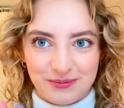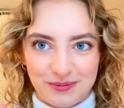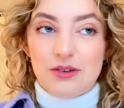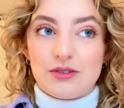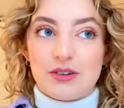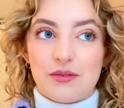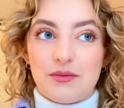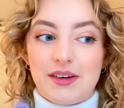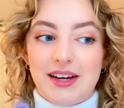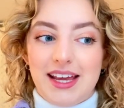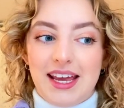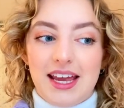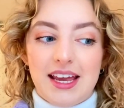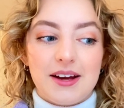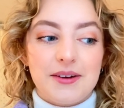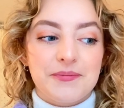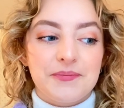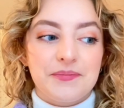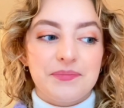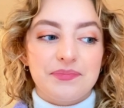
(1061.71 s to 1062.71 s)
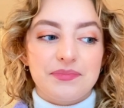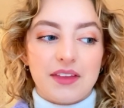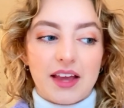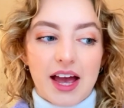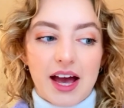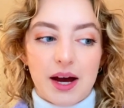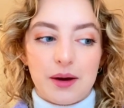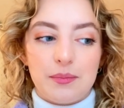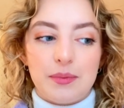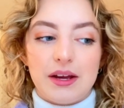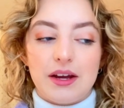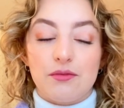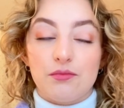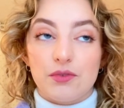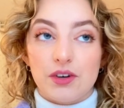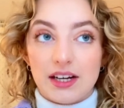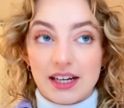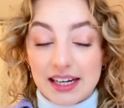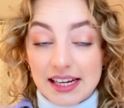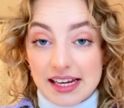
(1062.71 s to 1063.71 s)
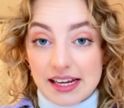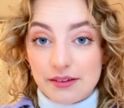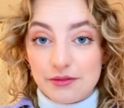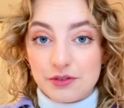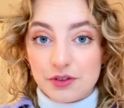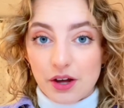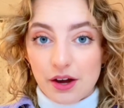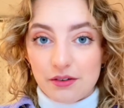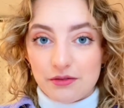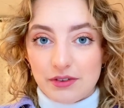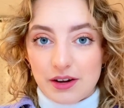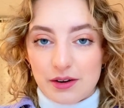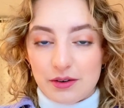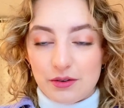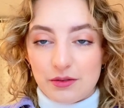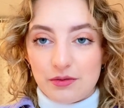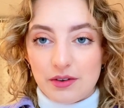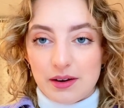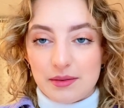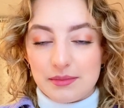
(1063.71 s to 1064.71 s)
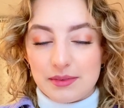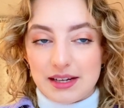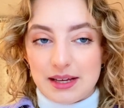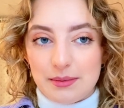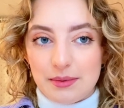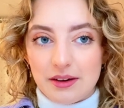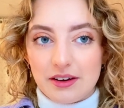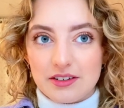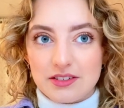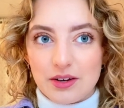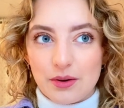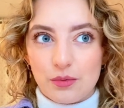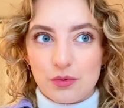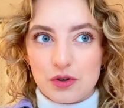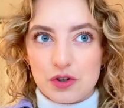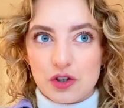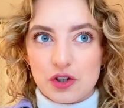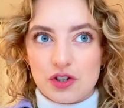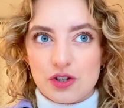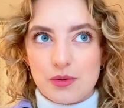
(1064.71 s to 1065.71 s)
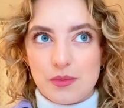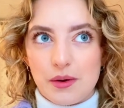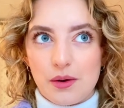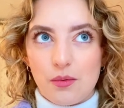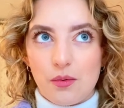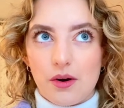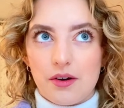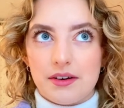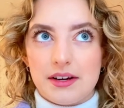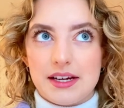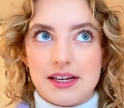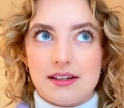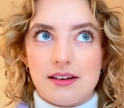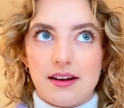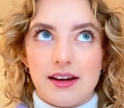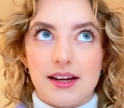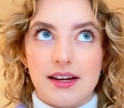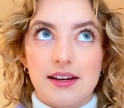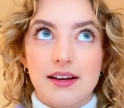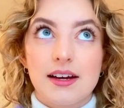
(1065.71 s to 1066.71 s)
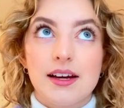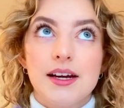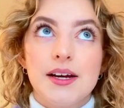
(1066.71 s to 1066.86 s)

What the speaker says: So I'm really happy and relieved that I found a family, because I was just a bit worried like